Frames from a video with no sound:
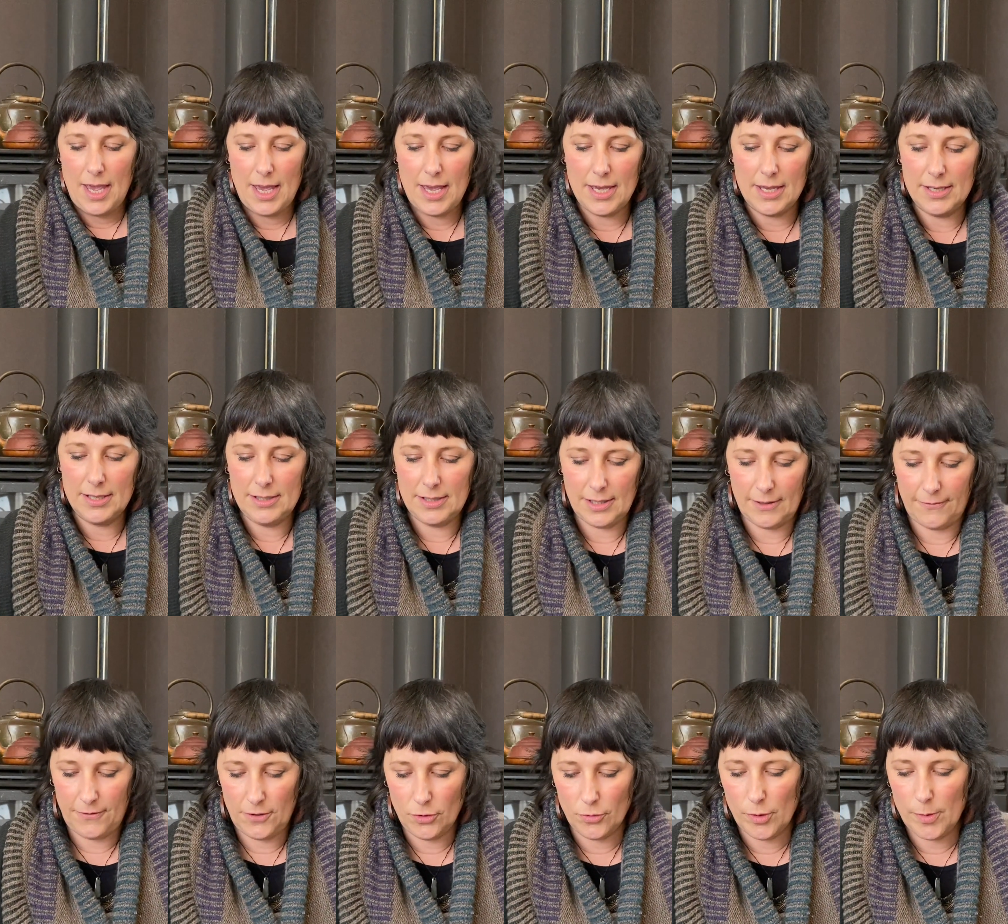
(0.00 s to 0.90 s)
is,
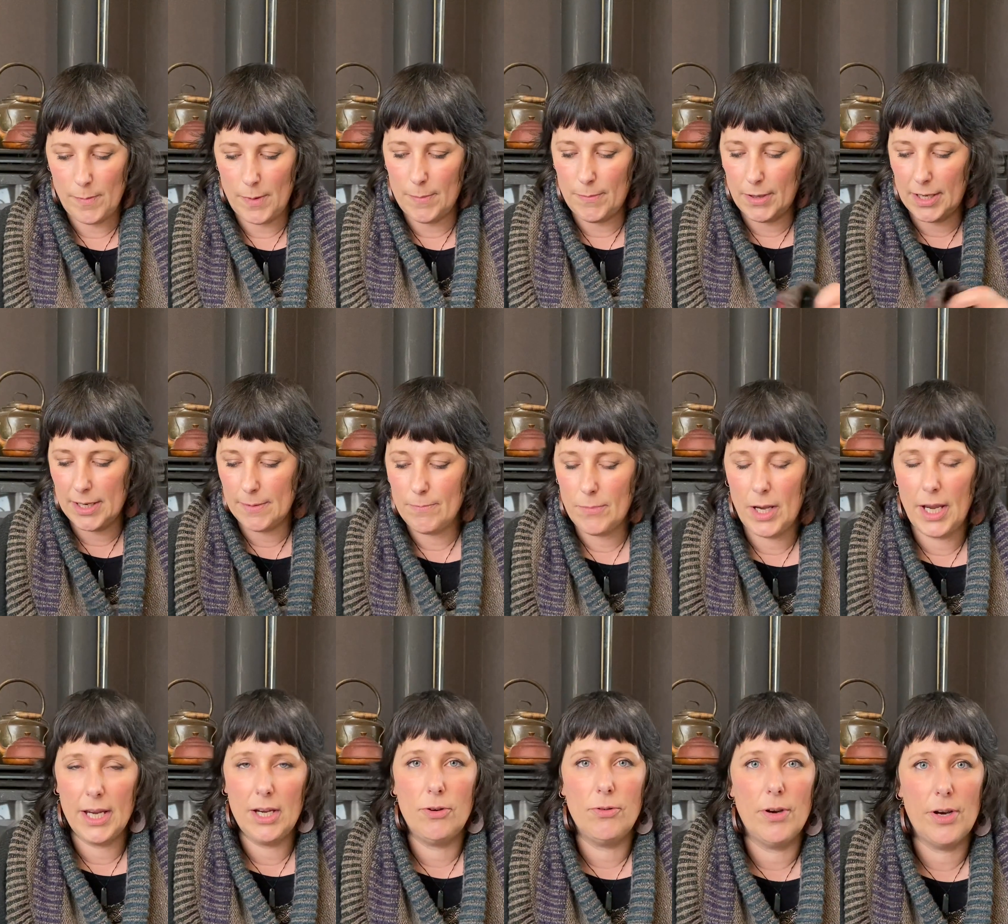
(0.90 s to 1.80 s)
if you remember,
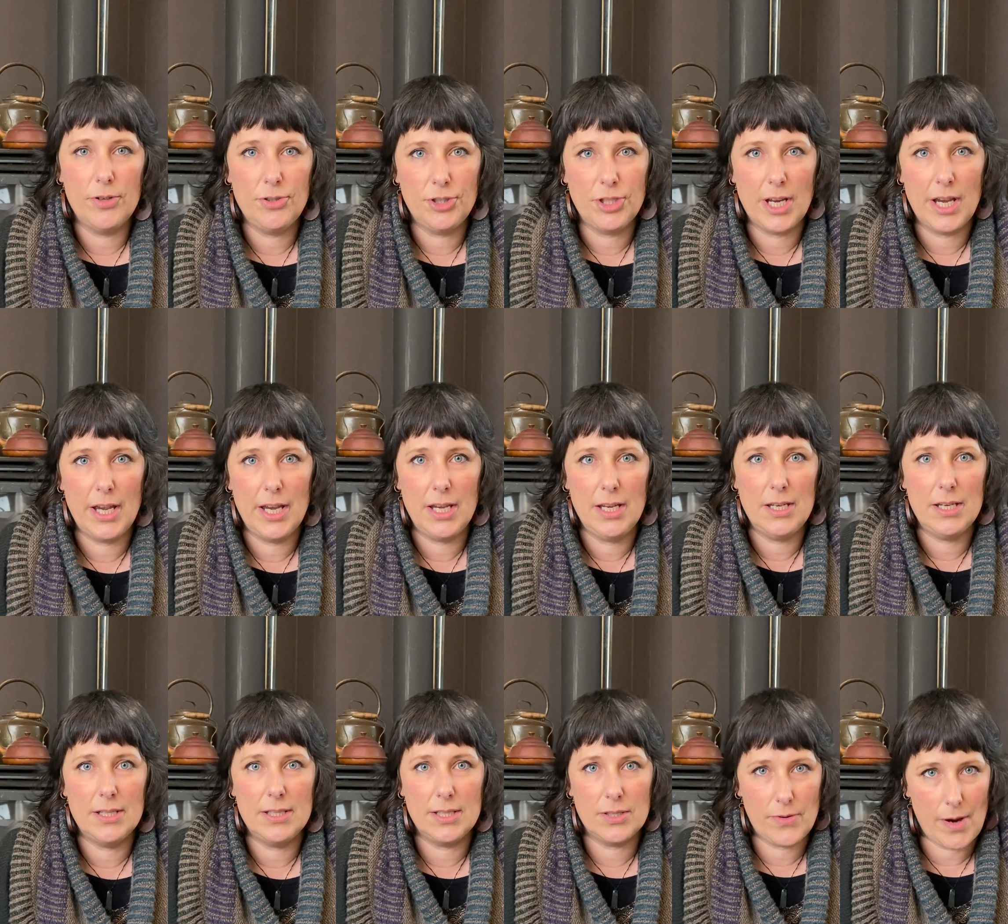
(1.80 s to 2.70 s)
my crochet
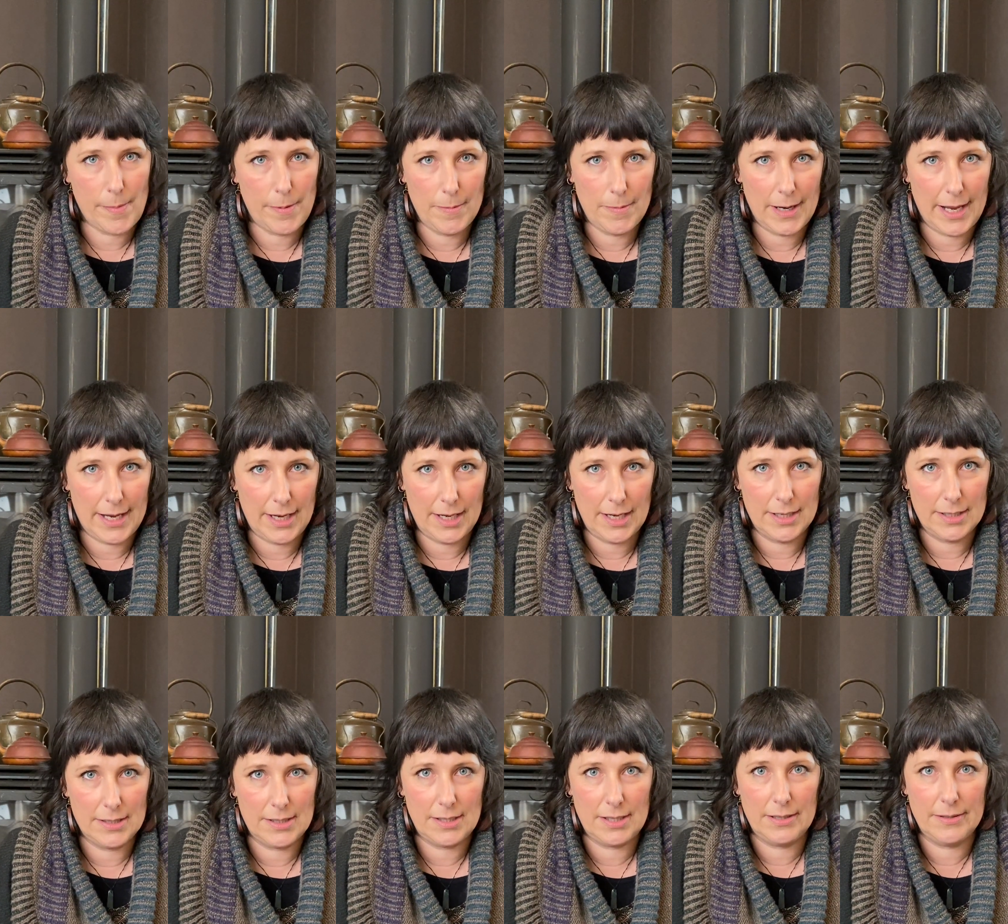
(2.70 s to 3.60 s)
scrappy
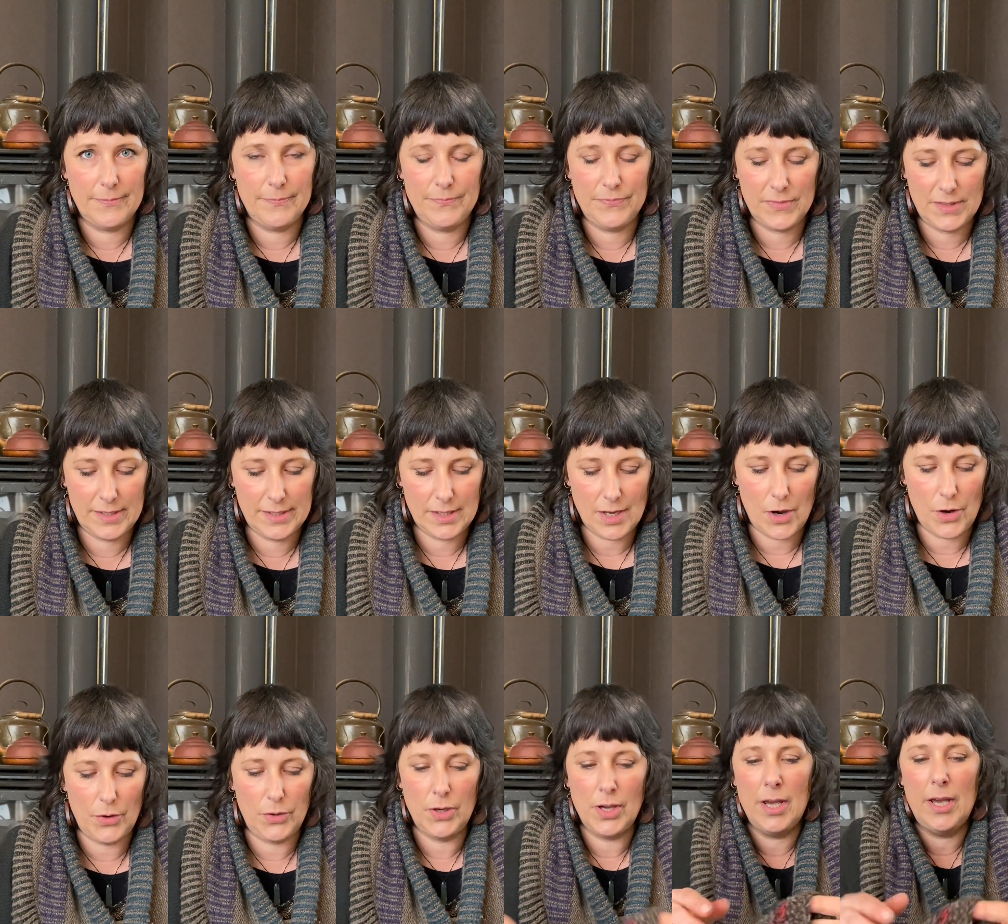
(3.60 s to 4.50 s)
blanket.
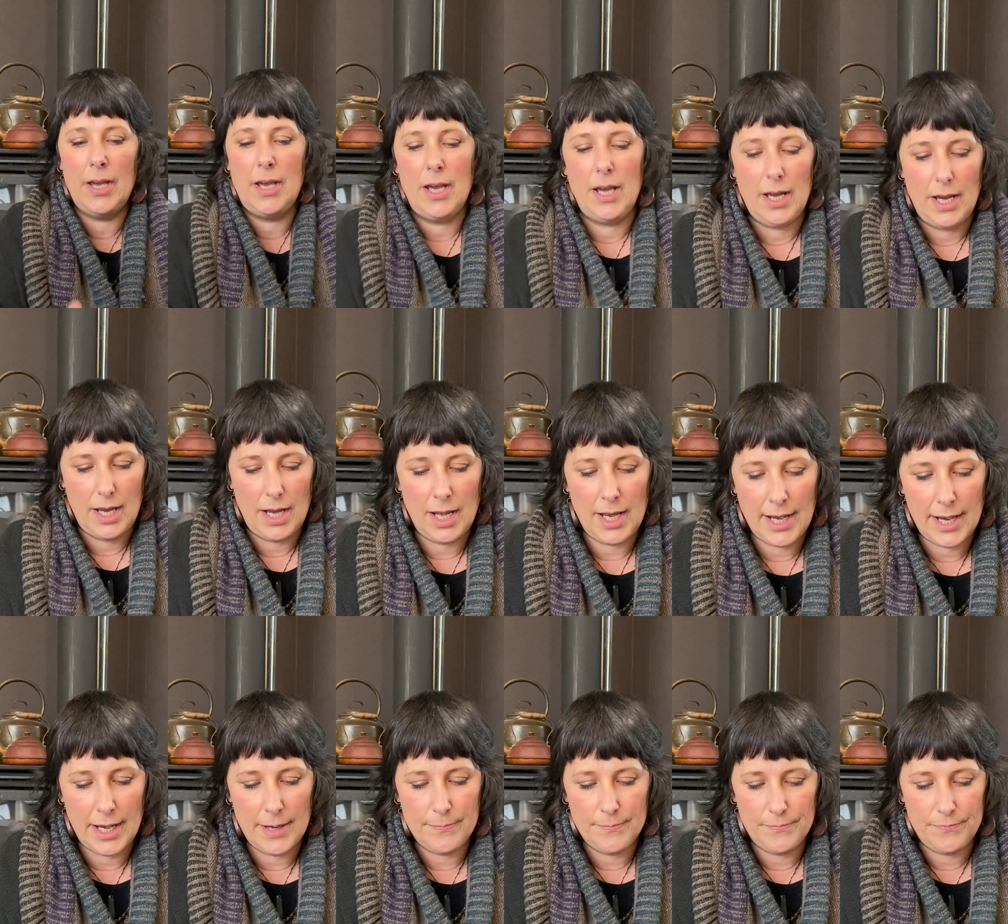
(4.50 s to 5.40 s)
So a